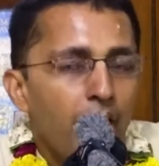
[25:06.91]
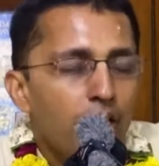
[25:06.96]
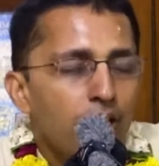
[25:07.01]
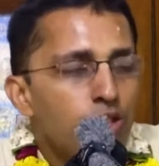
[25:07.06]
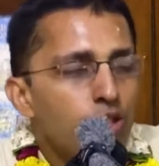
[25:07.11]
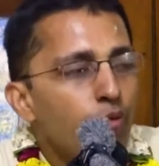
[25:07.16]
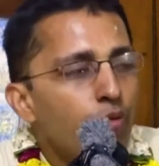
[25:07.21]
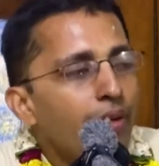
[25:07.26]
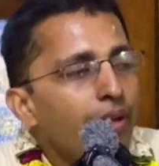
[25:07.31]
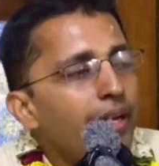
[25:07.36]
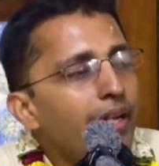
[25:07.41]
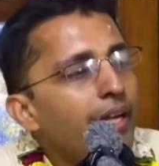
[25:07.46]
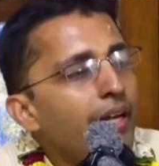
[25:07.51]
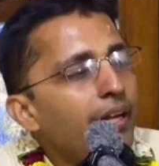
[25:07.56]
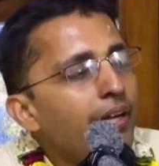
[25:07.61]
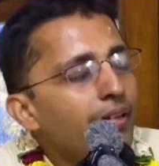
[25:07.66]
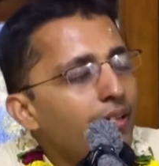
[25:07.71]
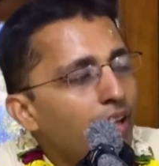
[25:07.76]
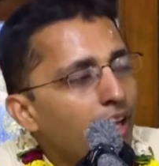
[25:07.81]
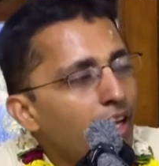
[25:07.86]
So we
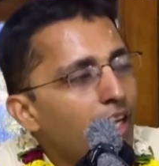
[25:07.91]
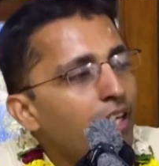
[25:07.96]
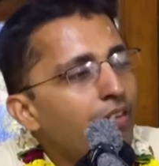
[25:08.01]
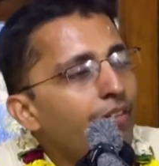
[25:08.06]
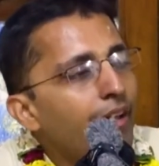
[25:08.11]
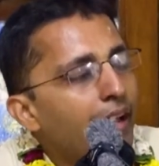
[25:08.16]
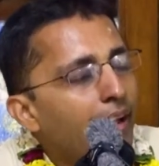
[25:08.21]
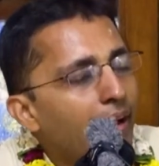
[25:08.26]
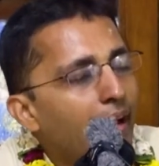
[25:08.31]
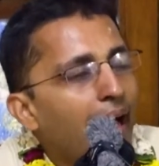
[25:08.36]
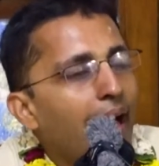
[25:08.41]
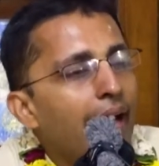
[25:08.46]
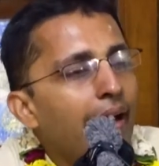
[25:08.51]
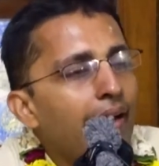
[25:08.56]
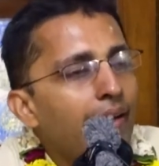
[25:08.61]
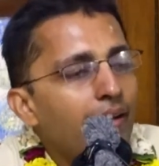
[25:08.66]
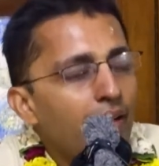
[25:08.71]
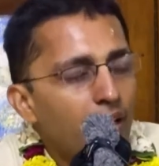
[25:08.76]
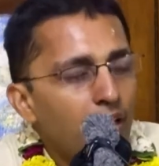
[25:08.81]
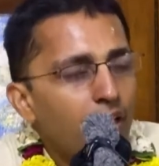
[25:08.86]
need a living
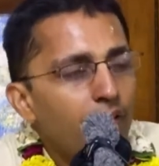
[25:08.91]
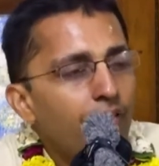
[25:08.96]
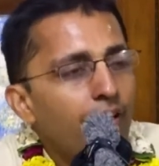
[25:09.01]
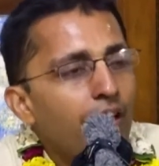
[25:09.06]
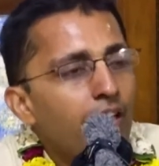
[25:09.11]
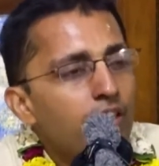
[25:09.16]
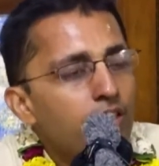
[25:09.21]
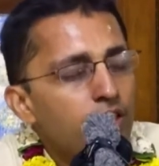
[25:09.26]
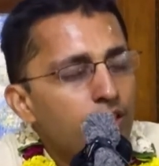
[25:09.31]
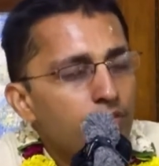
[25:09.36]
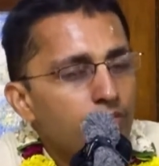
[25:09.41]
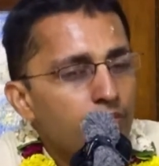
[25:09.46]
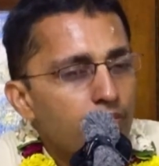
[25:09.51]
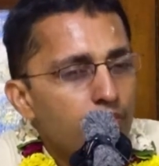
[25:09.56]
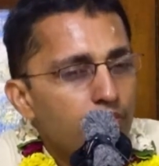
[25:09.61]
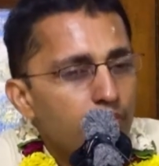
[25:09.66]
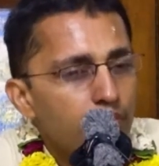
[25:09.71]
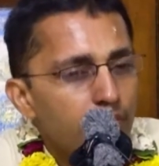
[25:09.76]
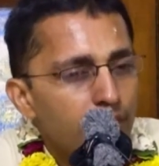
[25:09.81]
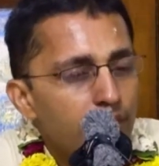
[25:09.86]
guide, a living
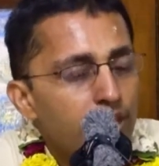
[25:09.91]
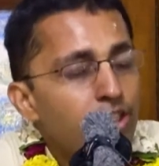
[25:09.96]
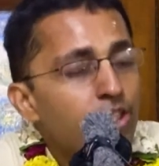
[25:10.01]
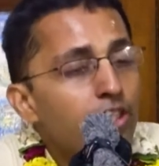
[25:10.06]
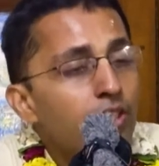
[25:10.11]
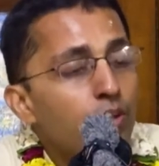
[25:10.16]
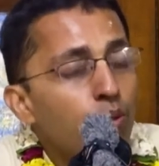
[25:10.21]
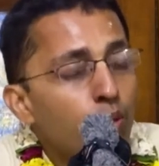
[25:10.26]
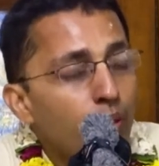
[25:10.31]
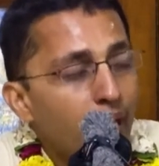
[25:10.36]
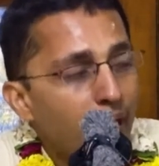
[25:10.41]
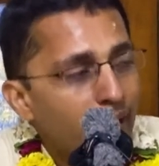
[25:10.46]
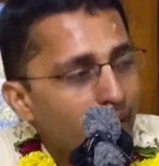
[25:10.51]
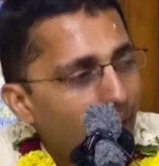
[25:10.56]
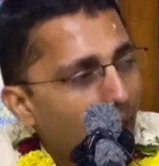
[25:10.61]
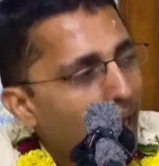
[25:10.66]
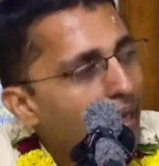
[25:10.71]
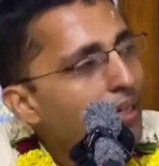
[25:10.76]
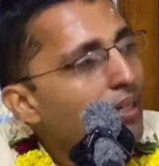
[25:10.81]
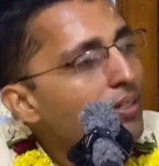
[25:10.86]
teacher who can
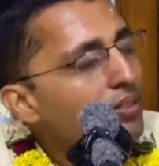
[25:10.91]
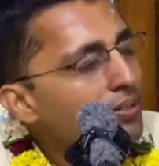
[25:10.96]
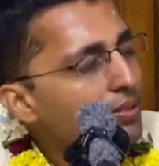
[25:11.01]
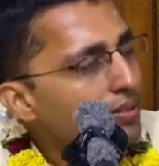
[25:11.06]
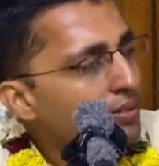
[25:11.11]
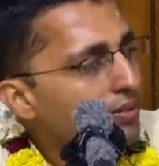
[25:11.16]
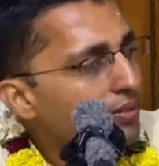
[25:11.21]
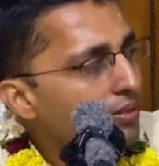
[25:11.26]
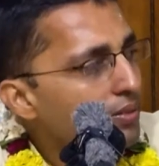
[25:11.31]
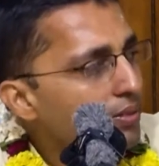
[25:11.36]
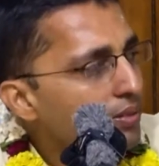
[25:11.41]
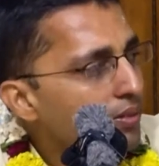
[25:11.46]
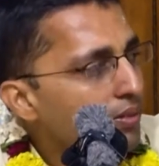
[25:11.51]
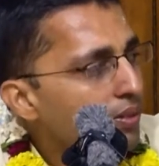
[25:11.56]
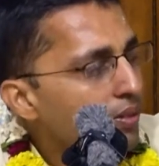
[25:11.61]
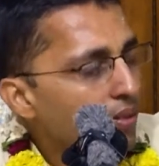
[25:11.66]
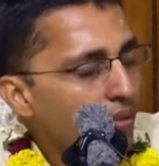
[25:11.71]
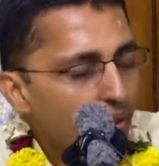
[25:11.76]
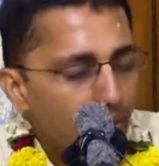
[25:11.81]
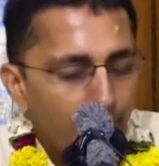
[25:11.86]
guide us,
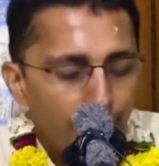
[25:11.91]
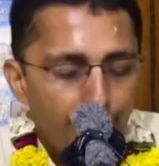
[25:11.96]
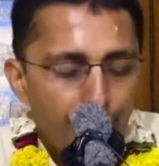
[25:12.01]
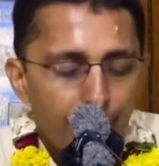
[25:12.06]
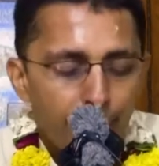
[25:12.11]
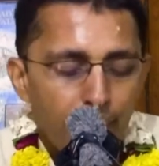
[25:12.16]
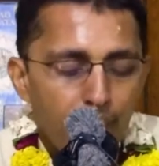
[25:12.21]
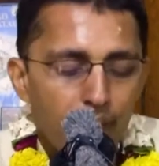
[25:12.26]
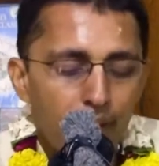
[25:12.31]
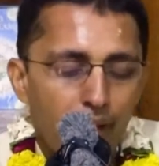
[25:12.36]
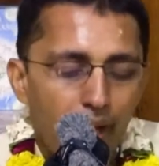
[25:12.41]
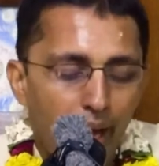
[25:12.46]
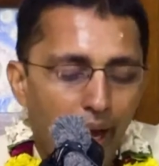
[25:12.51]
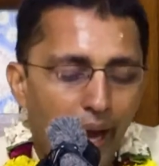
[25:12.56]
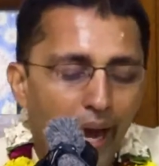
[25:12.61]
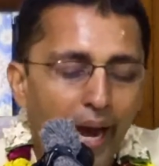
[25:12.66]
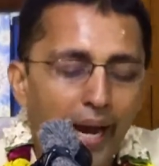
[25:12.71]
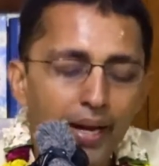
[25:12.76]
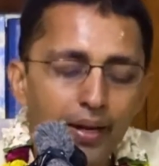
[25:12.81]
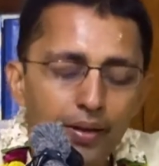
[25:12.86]

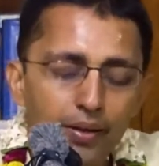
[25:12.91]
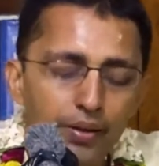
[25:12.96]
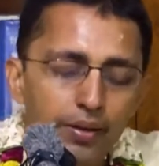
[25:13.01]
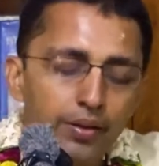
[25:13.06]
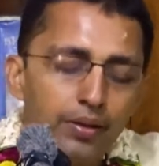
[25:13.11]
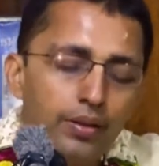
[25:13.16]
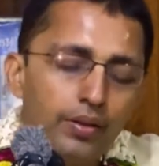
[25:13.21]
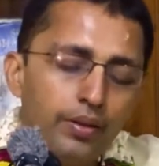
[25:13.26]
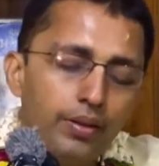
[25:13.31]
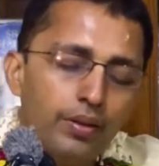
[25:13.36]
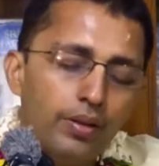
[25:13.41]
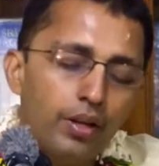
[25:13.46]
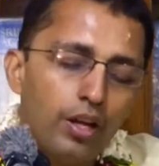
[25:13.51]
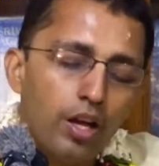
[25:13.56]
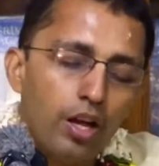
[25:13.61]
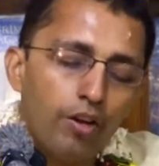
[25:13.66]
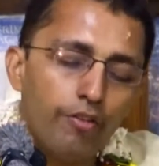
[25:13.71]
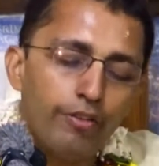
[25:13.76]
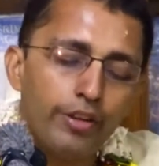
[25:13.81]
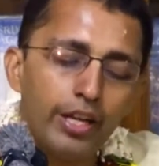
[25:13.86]
and
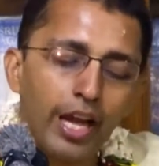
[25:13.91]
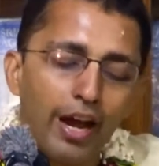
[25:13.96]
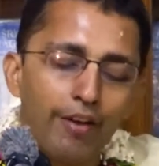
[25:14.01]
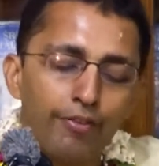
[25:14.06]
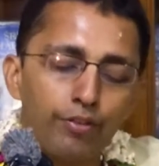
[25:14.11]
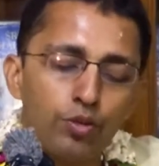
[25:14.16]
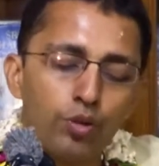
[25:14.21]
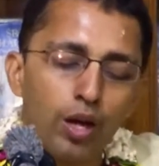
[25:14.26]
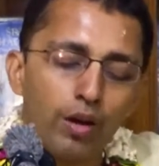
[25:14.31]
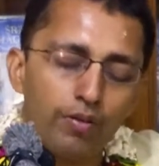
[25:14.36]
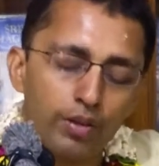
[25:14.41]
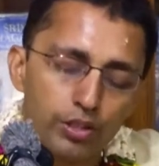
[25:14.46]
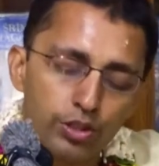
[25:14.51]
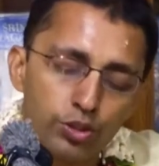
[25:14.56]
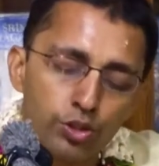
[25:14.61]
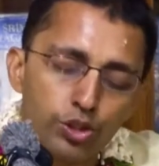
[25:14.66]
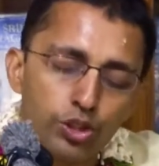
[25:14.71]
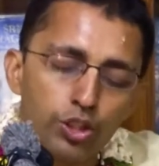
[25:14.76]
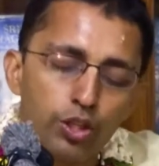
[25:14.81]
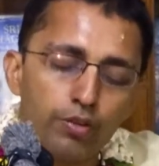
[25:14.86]
we have to have
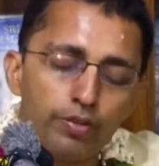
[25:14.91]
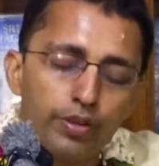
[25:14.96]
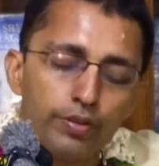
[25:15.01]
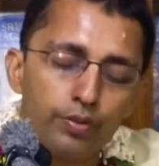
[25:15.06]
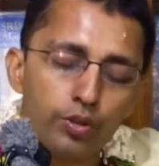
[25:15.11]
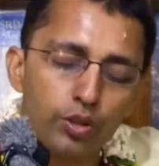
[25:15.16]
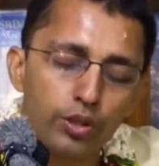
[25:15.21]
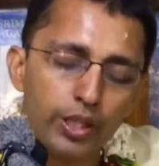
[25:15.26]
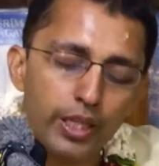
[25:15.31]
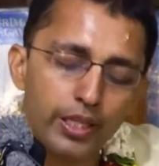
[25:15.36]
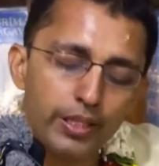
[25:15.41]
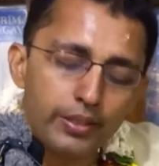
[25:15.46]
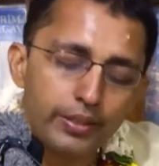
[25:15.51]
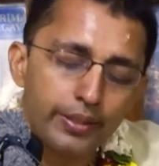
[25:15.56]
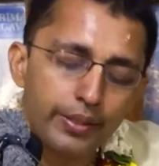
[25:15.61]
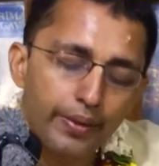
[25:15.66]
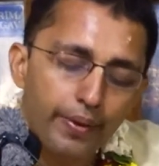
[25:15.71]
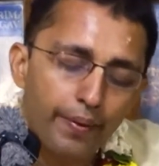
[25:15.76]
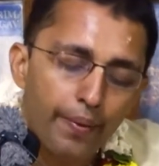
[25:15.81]
association of devotees.